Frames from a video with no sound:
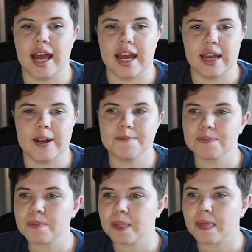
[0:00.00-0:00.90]
a
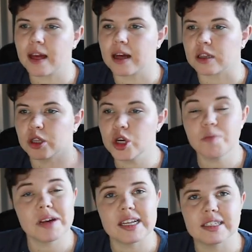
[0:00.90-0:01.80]

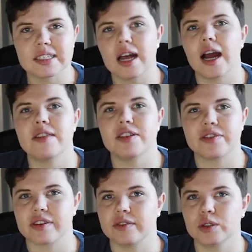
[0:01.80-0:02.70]
loop inside this
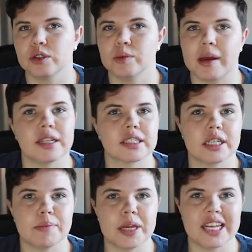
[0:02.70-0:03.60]
forever loop, and it's going
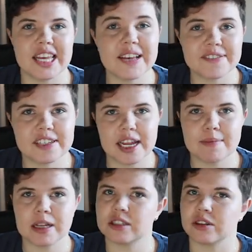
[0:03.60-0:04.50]
to be an if
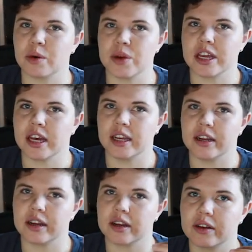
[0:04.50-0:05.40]
statement so that we can
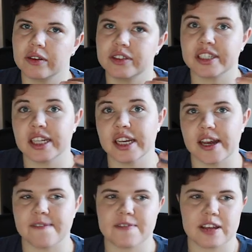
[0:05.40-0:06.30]
see
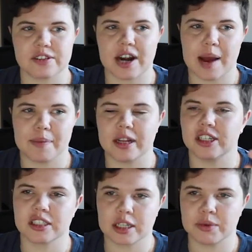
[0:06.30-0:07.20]
if things are happening
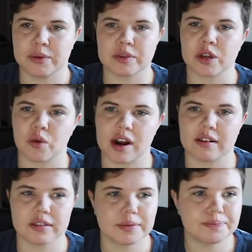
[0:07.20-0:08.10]
just like we do with the
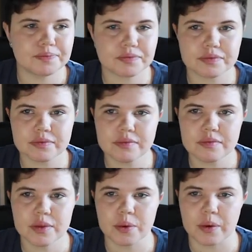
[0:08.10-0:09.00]
ground.
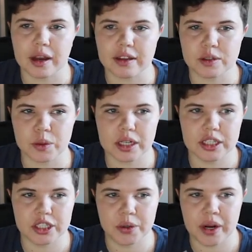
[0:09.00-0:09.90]
Okay, so we're going
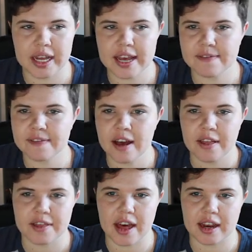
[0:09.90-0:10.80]
to do an if,
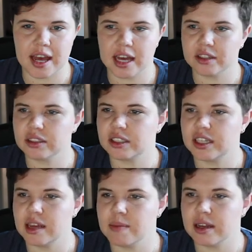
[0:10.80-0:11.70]
then else
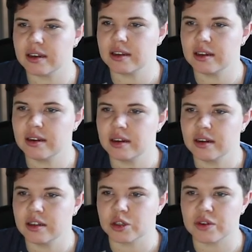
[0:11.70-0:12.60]
statement.
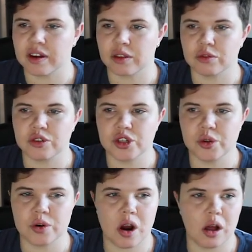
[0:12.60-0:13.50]
So we've got those two
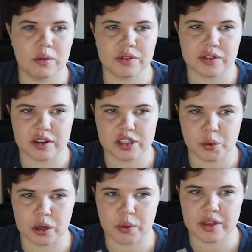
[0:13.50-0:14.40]
columns for us to
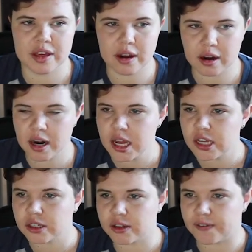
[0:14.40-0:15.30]
work with here.
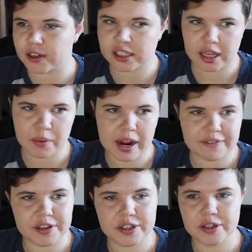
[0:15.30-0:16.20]
So the first thing that we have
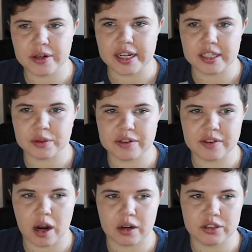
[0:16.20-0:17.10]
to do is we've
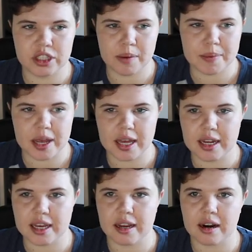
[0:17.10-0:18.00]
got to jump in
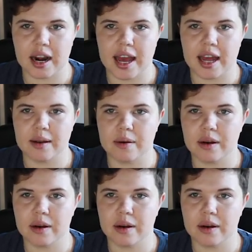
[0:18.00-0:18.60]
here, and